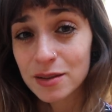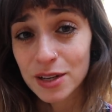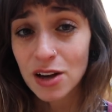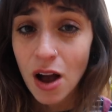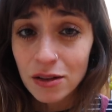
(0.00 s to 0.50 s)

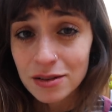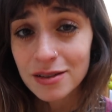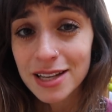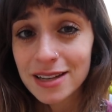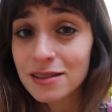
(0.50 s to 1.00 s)
which also
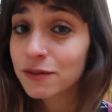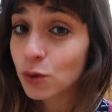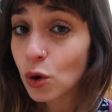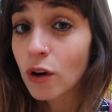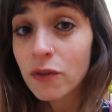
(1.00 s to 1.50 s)
tend to
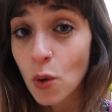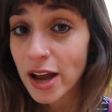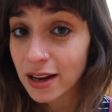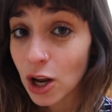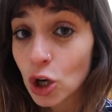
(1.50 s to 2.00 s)
fall off
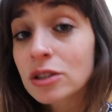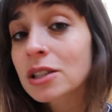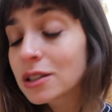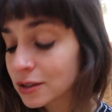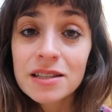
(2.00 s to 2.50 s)
quite a lot.